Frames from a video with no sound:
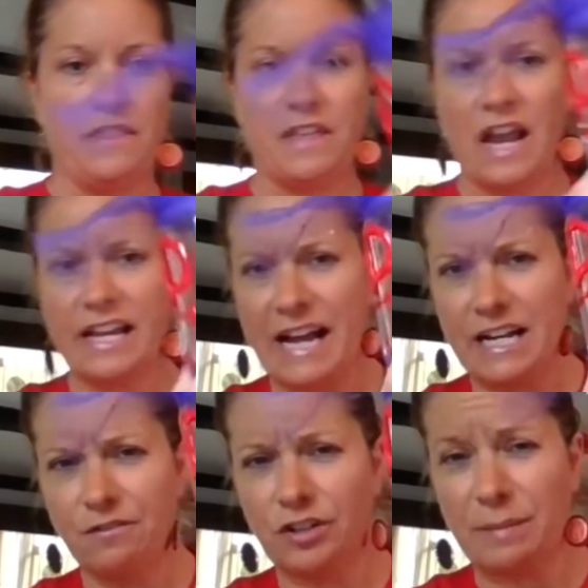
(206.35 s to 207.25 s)
And then I
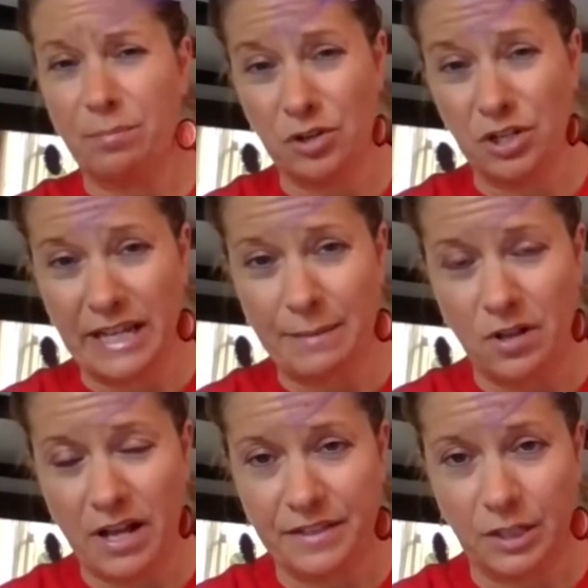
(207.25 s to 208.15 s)
kind of already put a
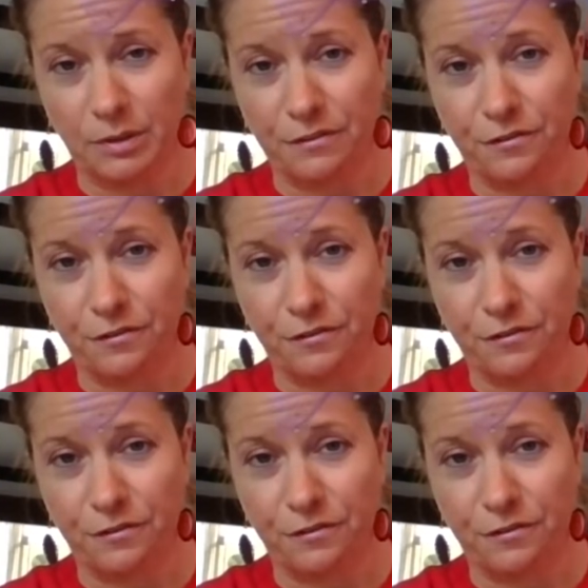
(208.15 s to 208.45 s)
label on there